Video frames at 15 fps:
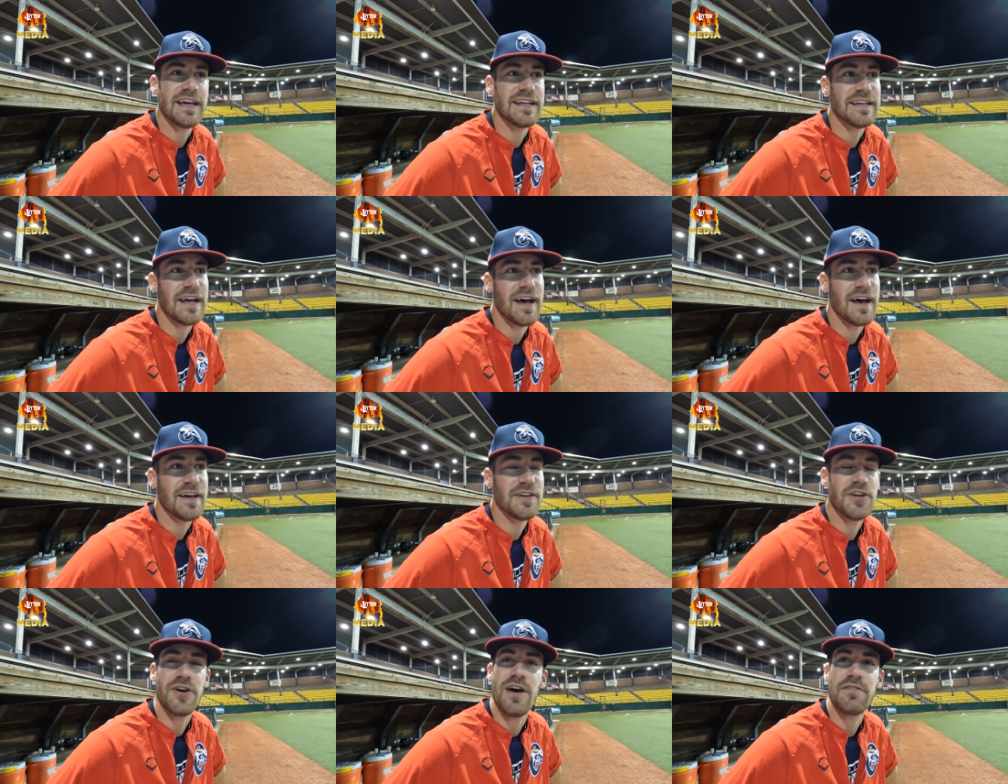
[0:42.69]
And, uh,
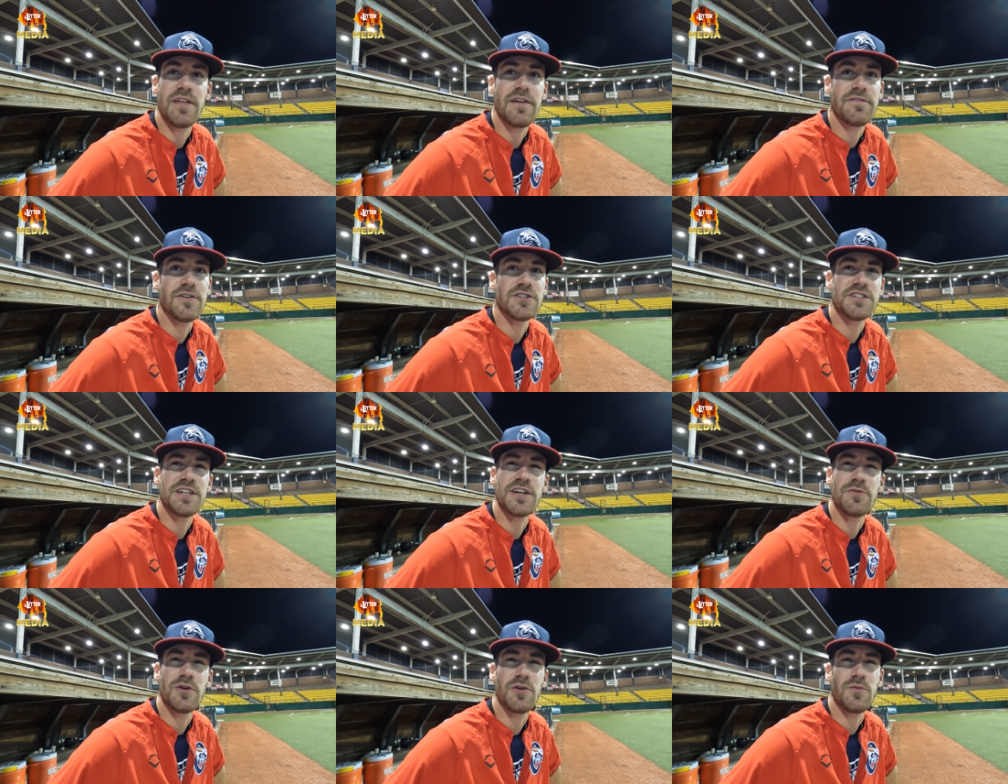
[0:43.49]
you know, after that first
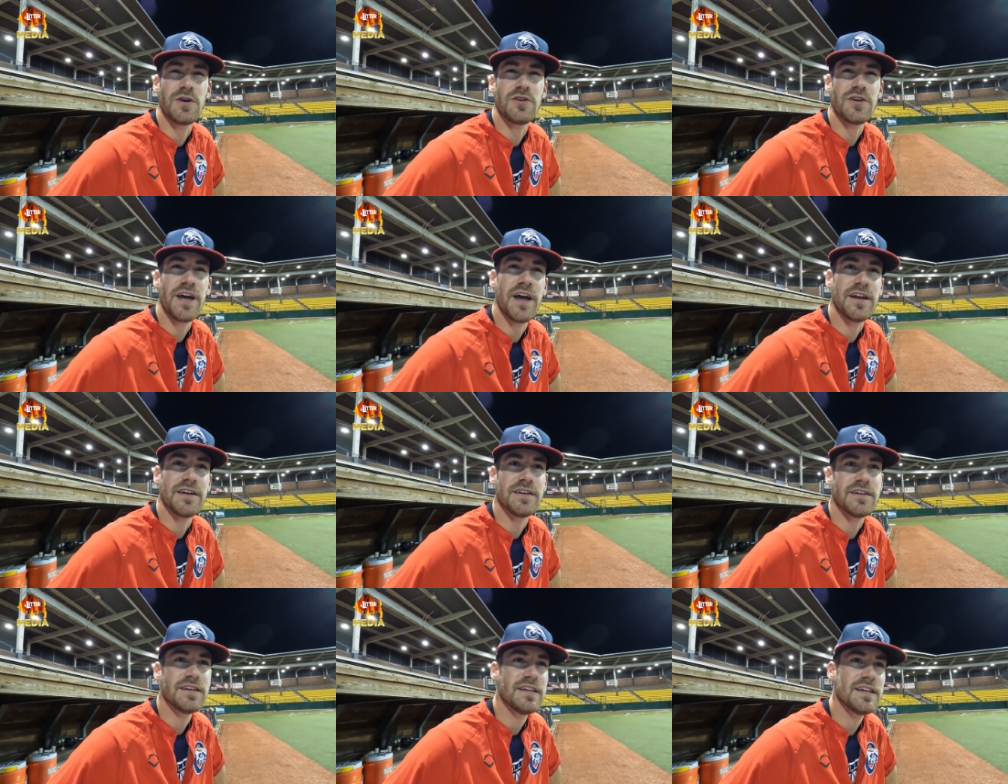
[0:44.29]
inning where Will kind
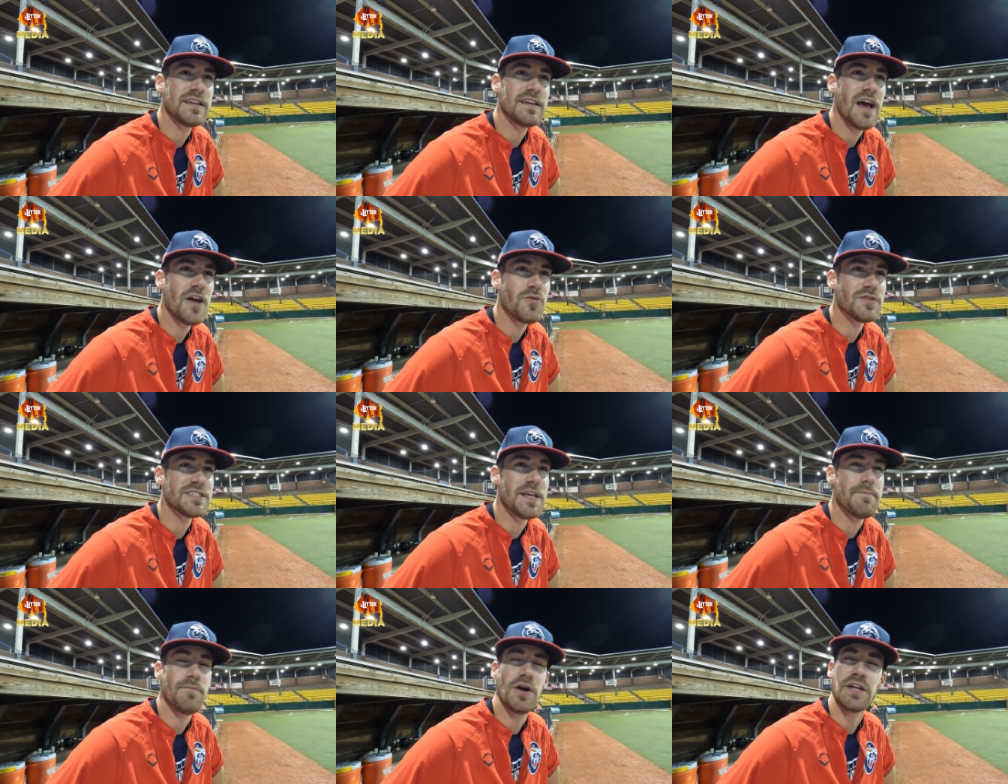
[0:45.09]
of, I don't want to
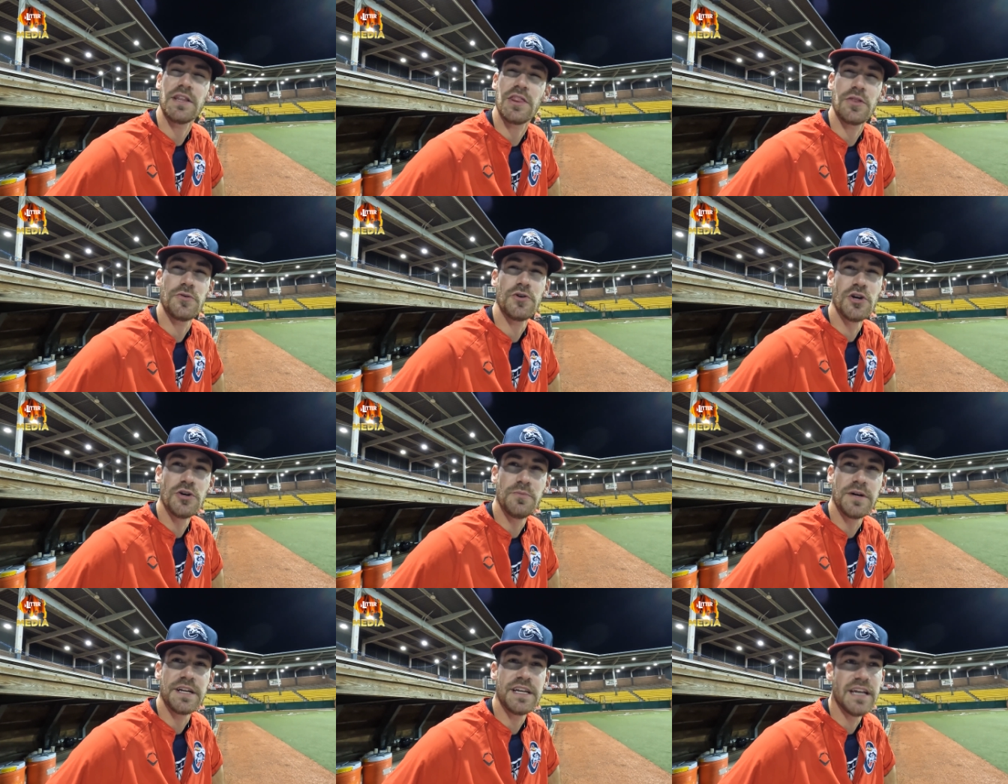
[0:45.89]
say muddied
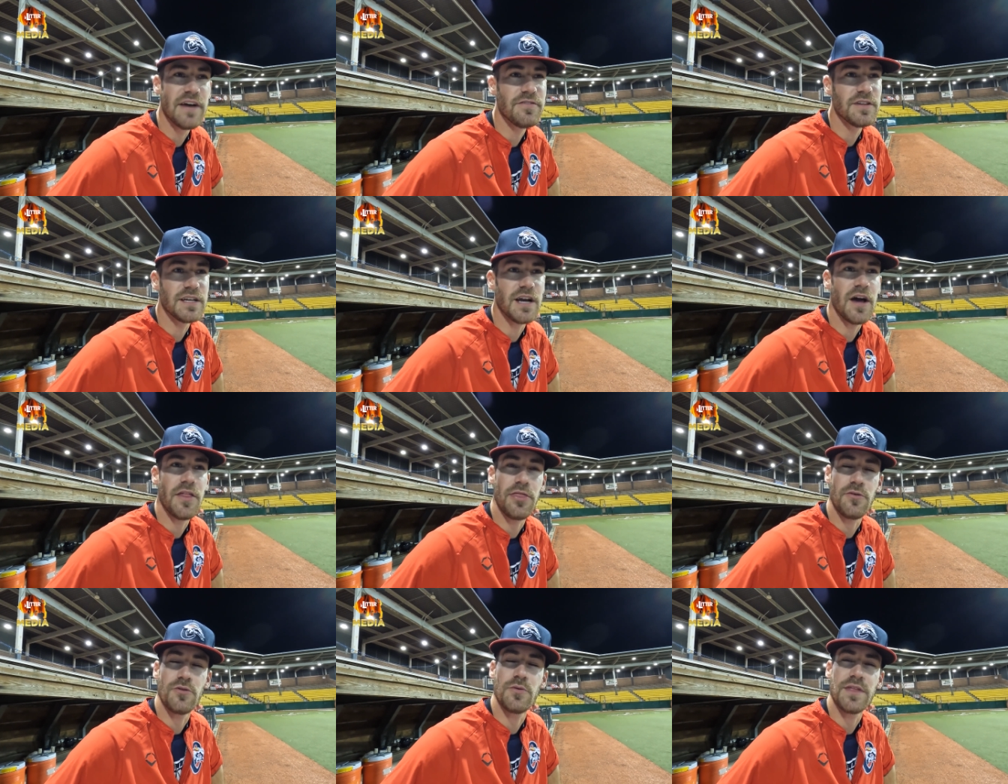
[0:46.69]
through, but he definitely got
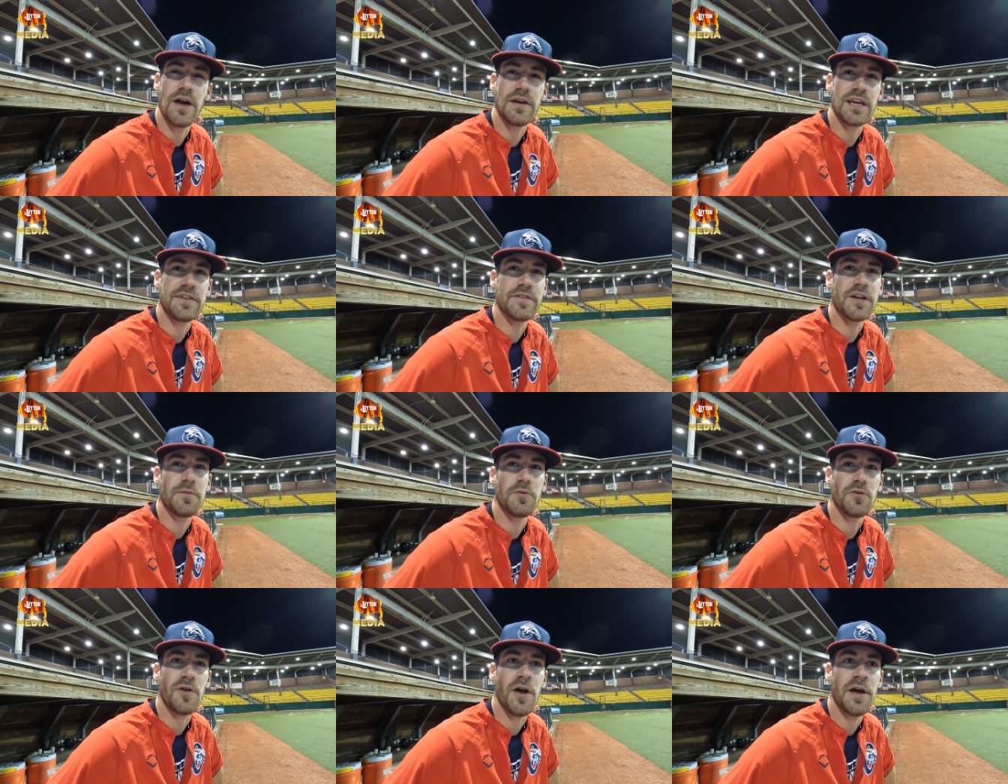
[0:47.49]
through without giving
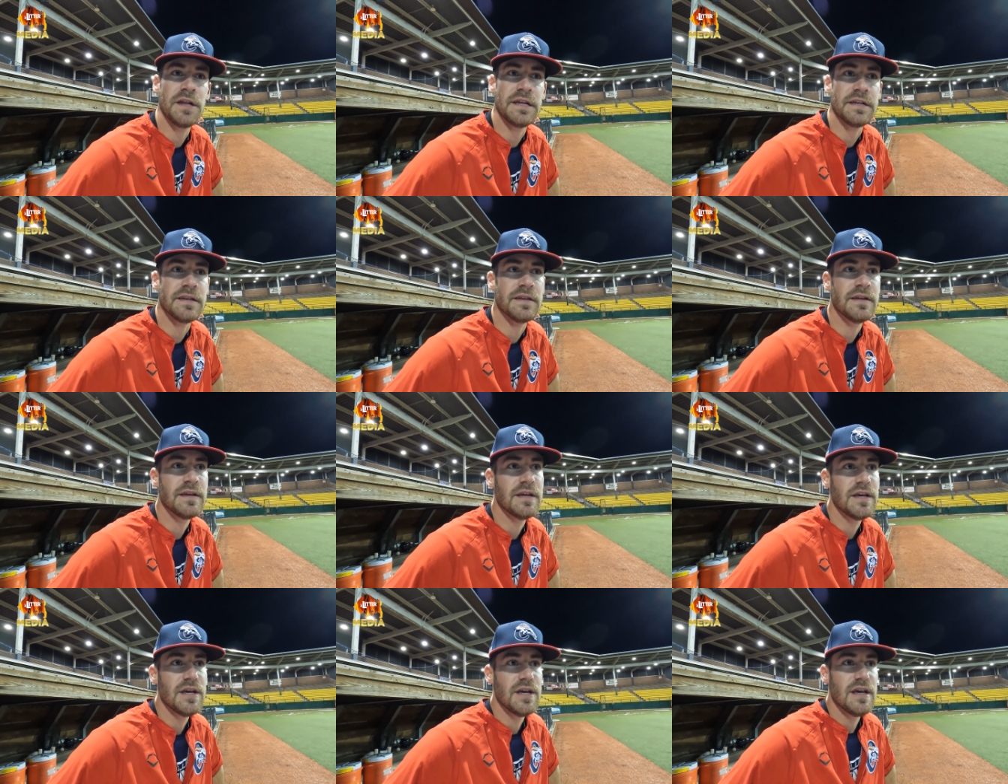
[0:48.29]
up a run. And
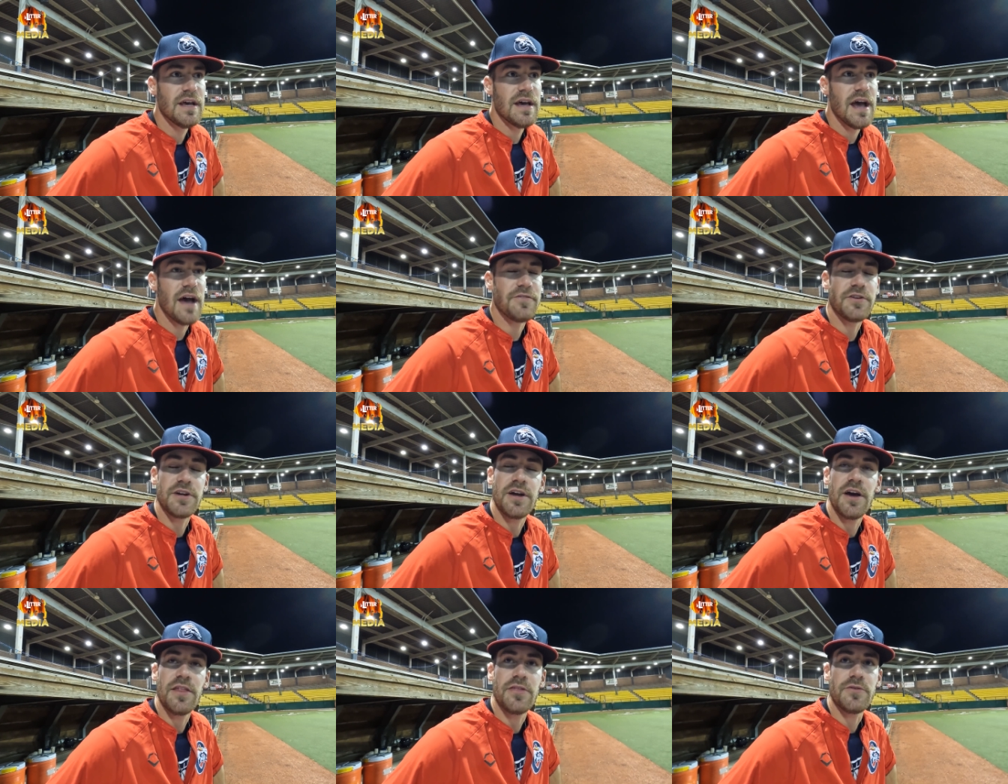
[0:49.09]
after
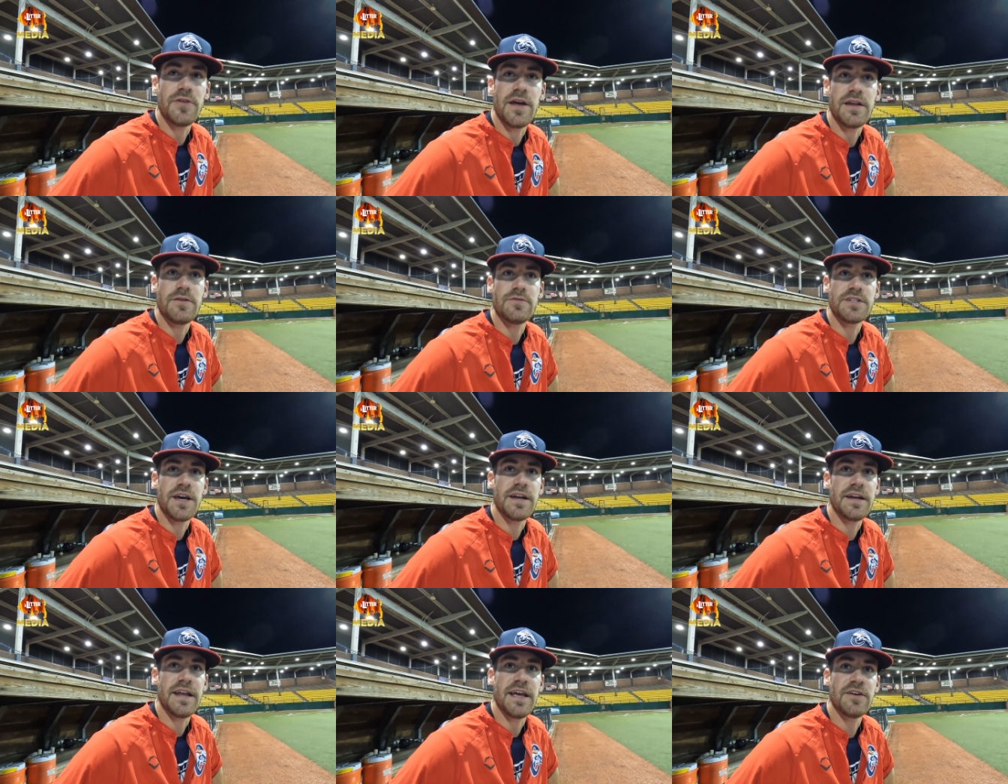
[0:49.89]
he got through that, he was
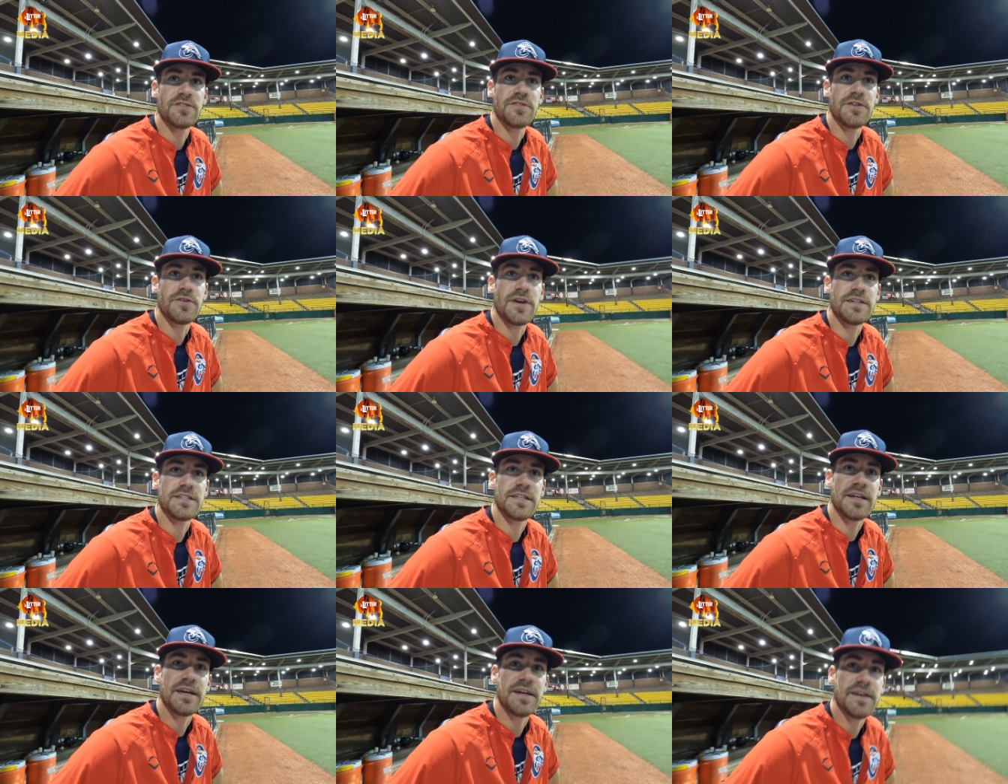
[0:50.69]
kind of nails for the rest
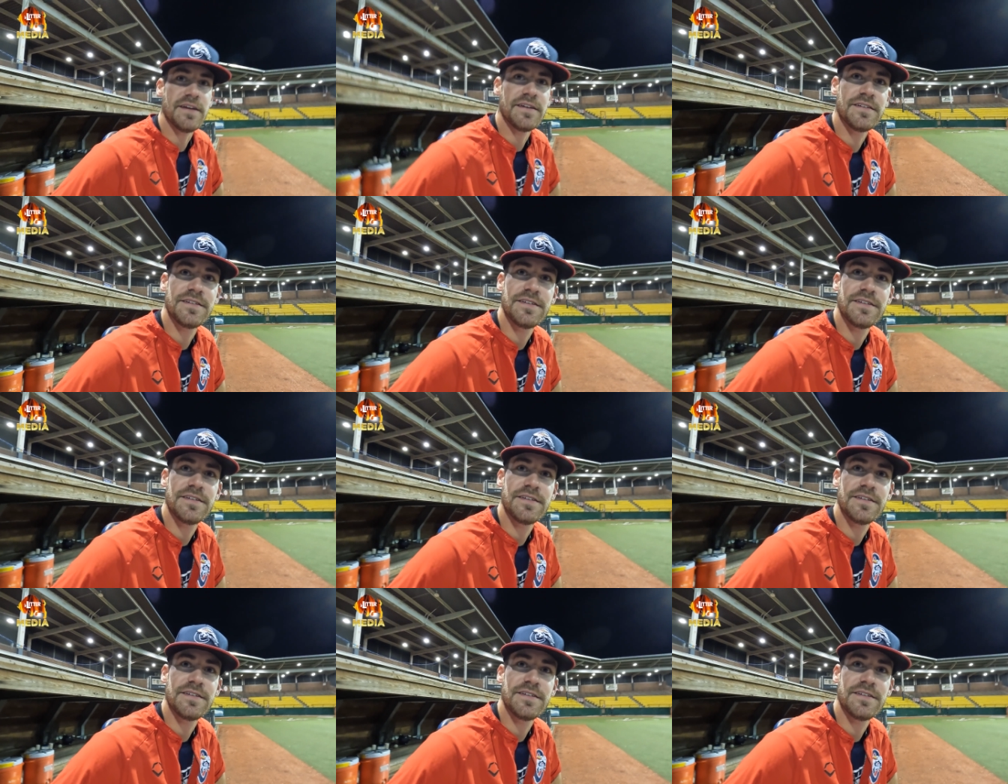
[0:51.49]
of the night.